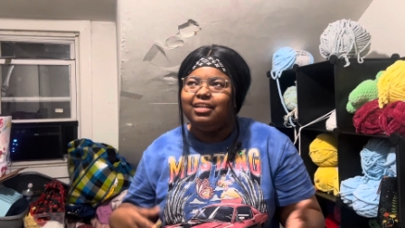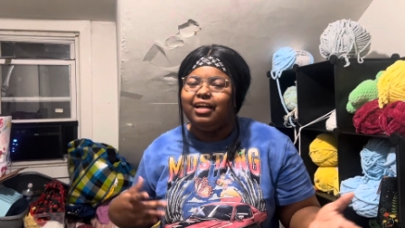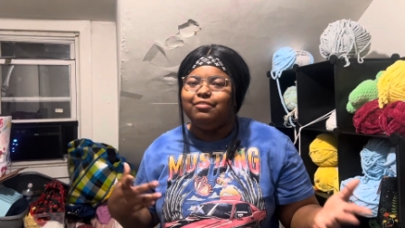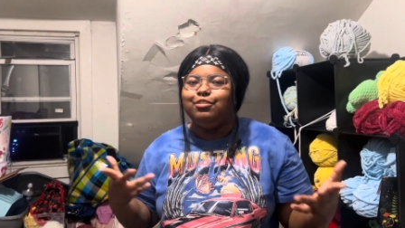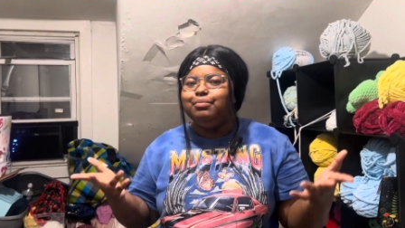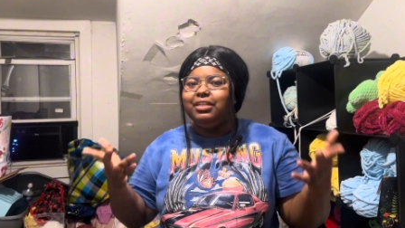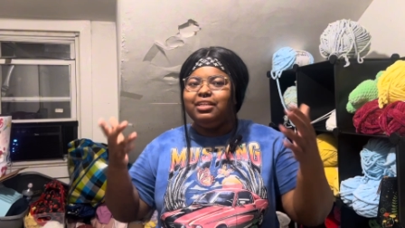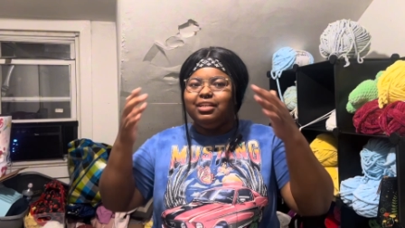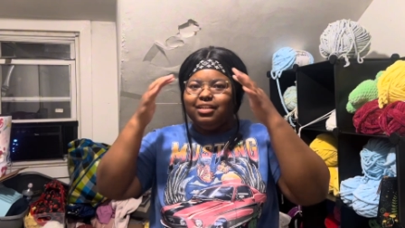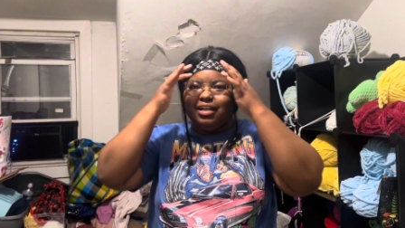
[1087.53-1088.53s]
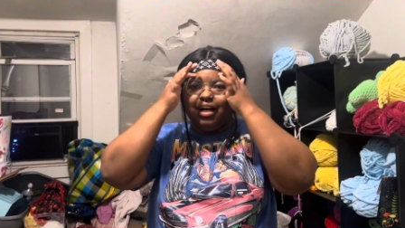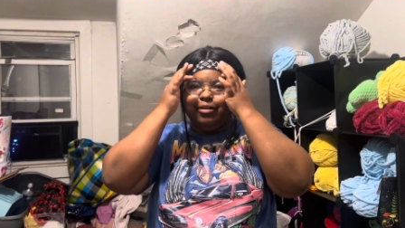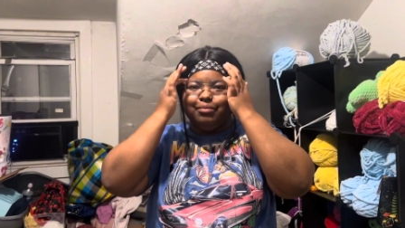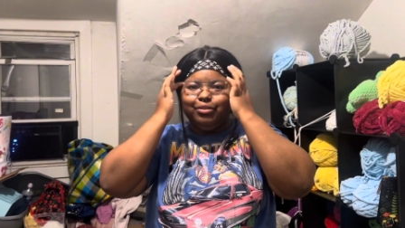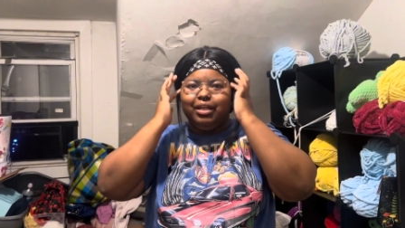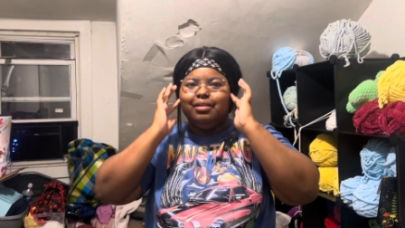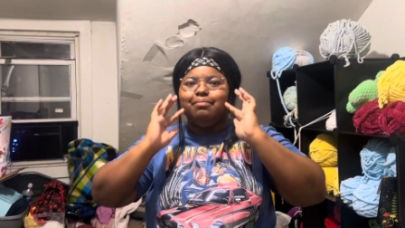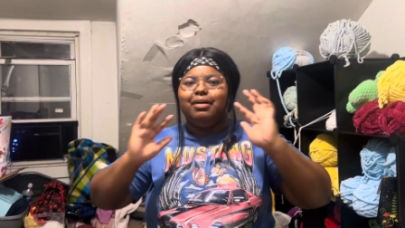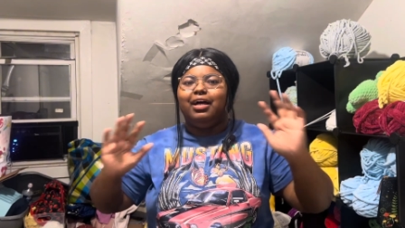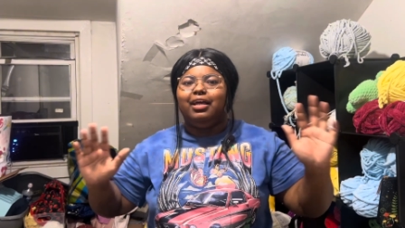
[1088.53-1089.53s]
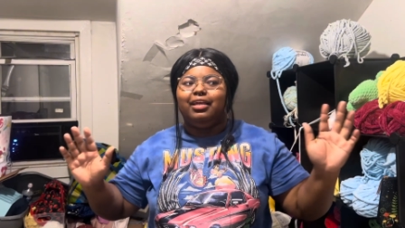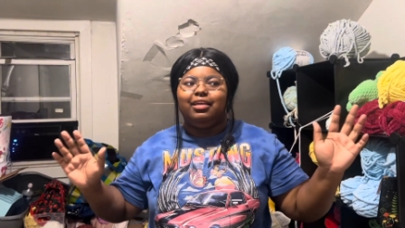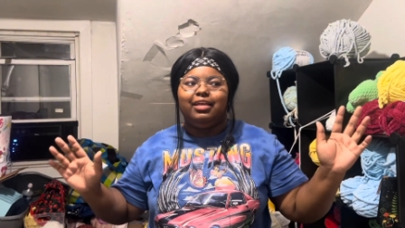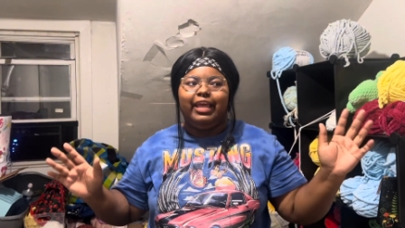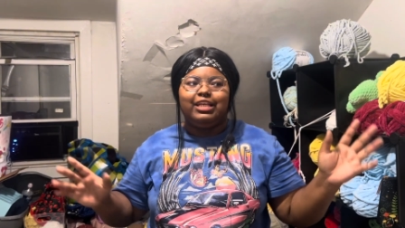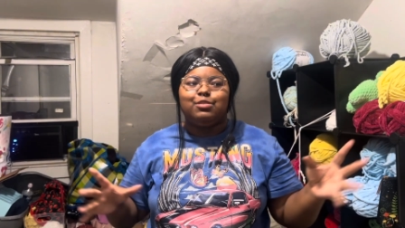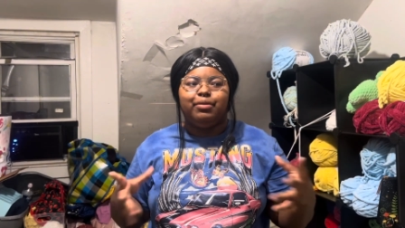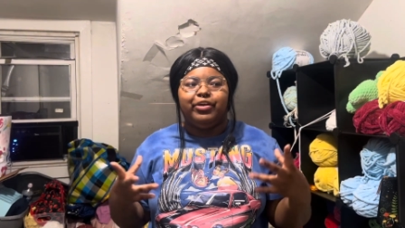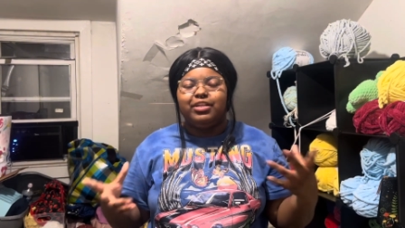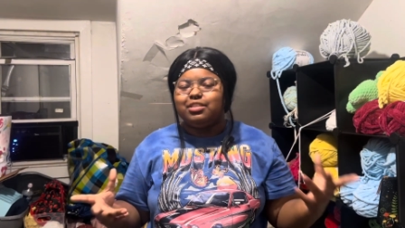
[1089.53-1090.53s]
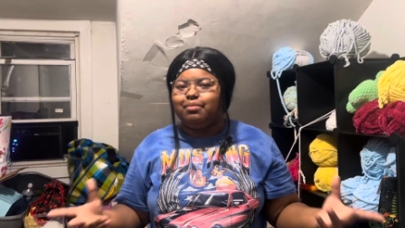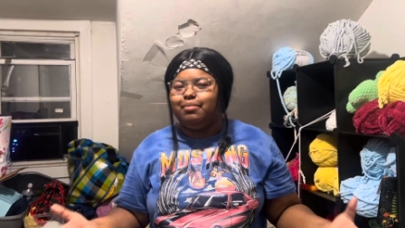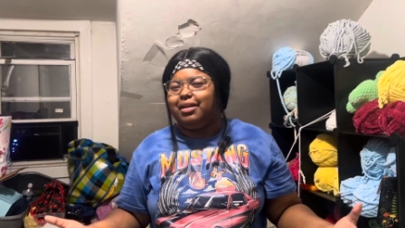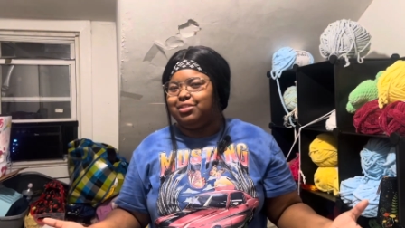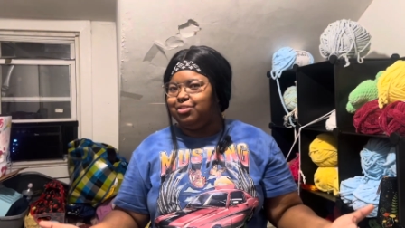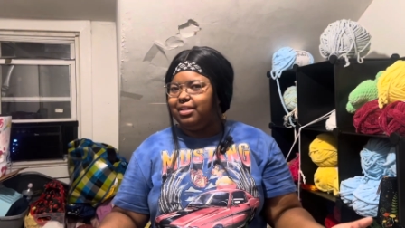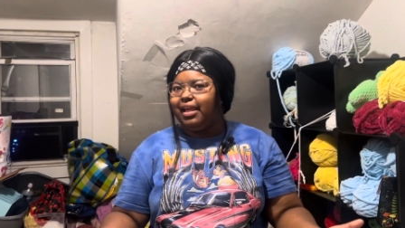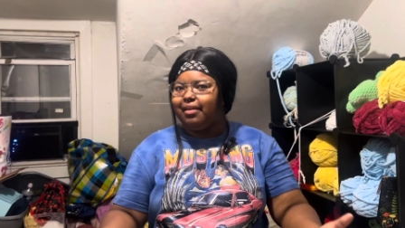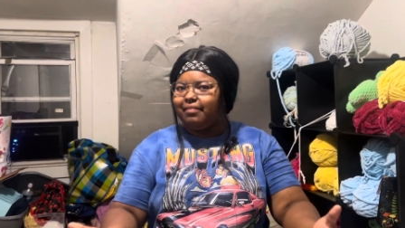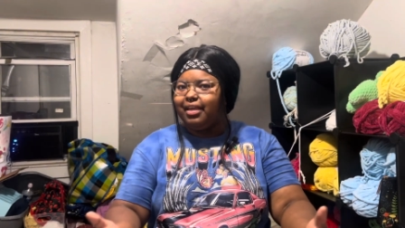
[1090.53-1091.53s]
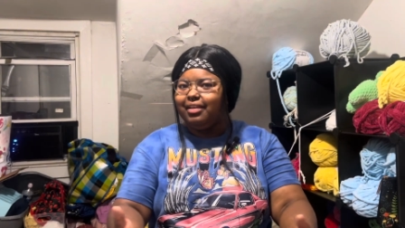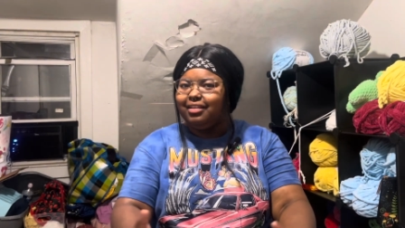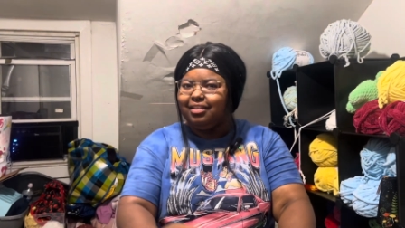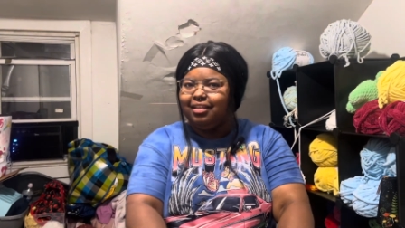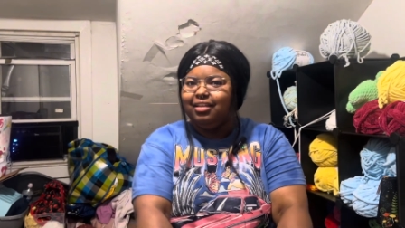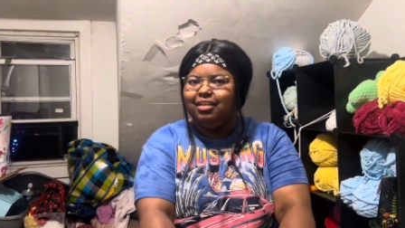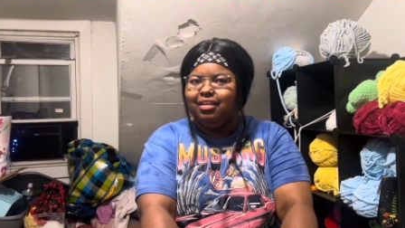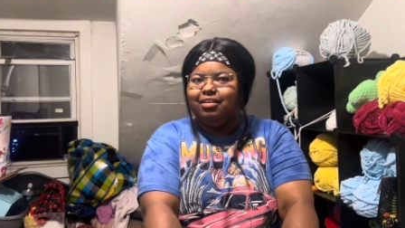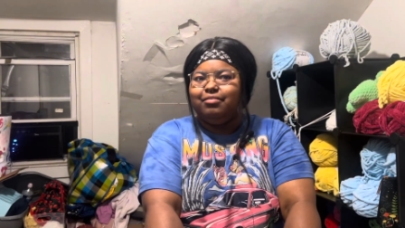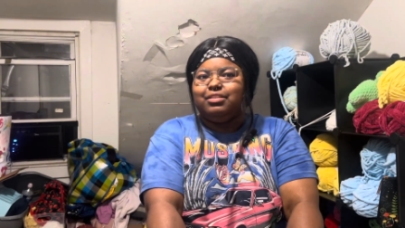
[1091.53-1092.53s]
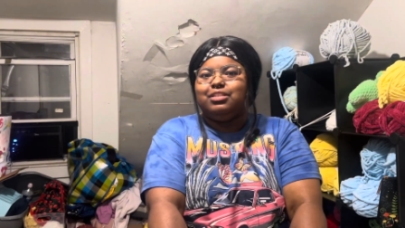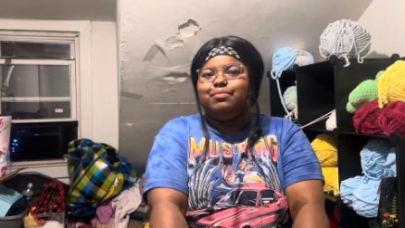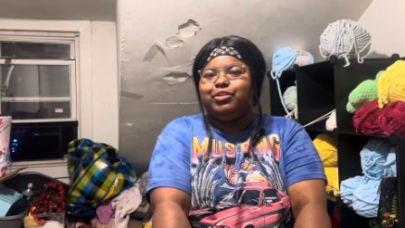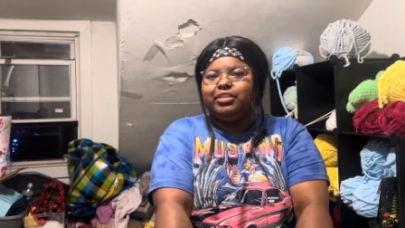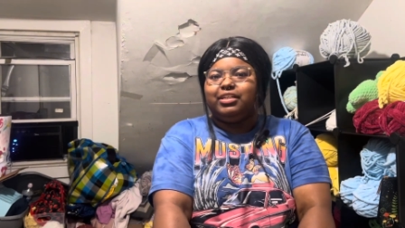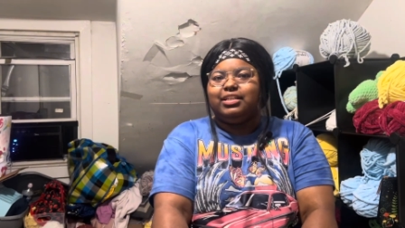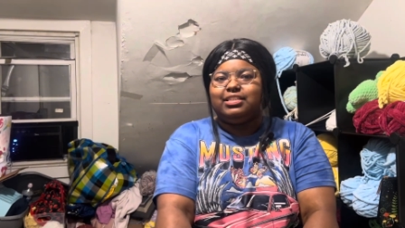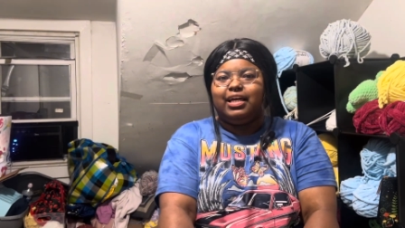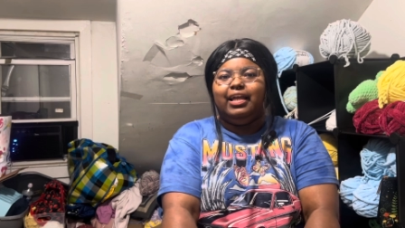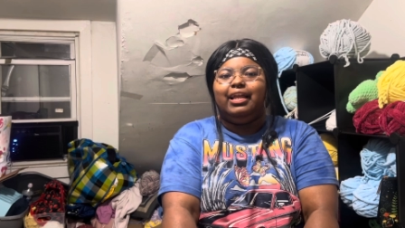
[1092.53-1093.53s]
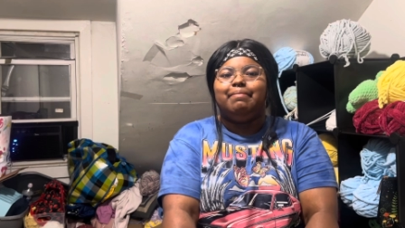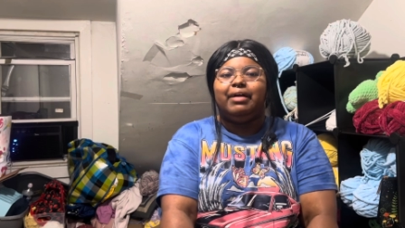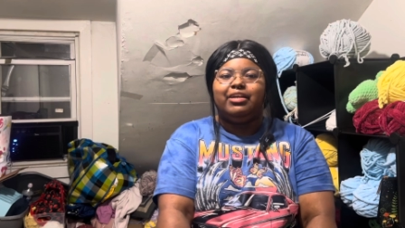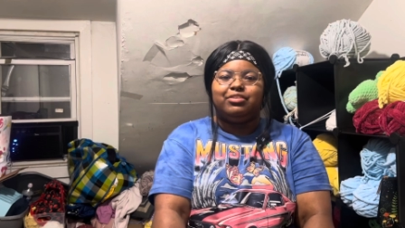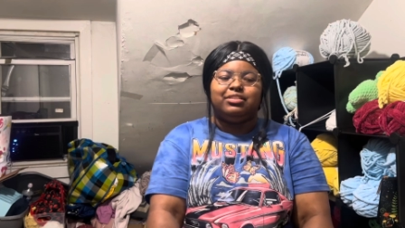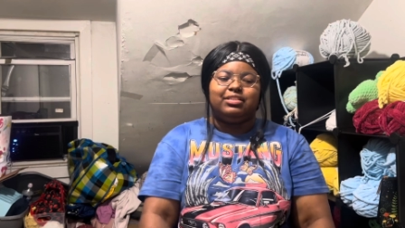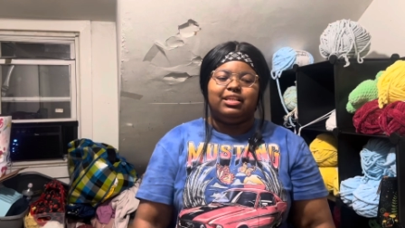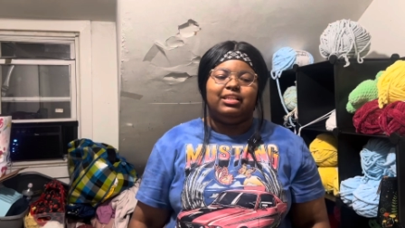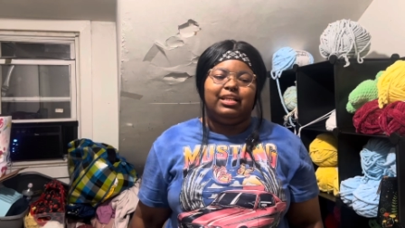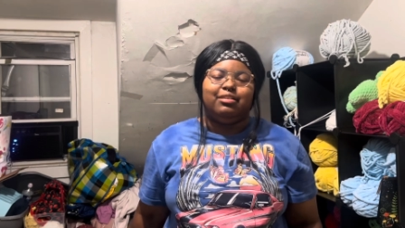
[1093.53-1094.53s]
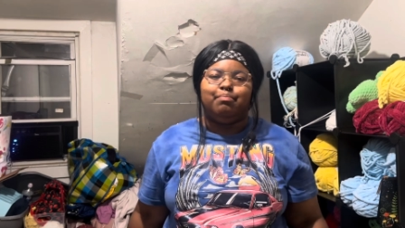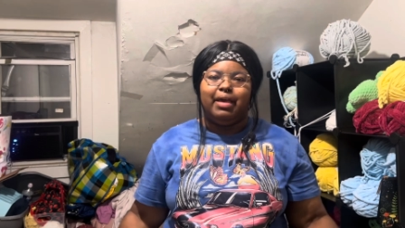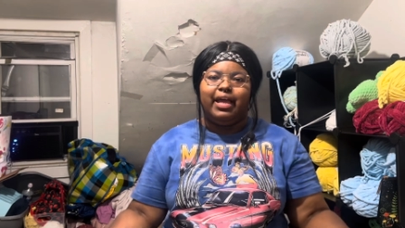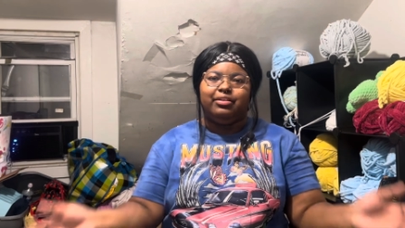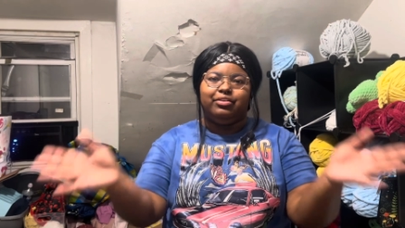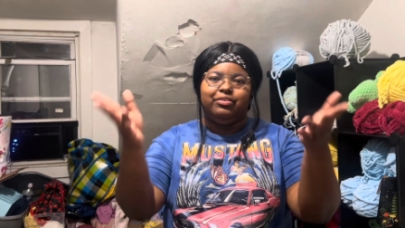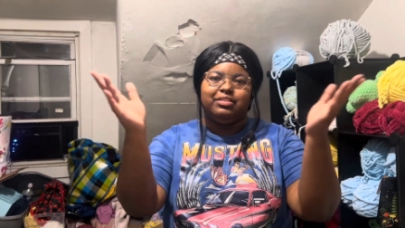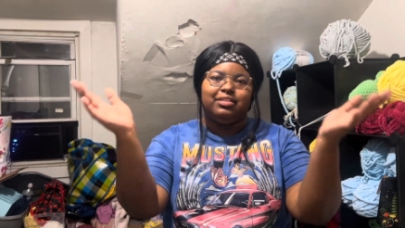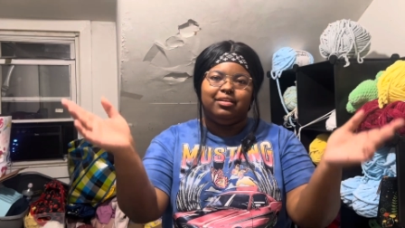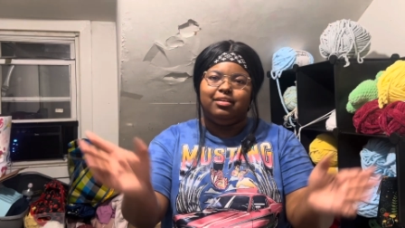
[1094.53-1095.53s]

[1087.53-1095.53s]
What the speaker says: I will be uploading my experience about my 2 day event, which is more on the good side. I might as well just get like the bad news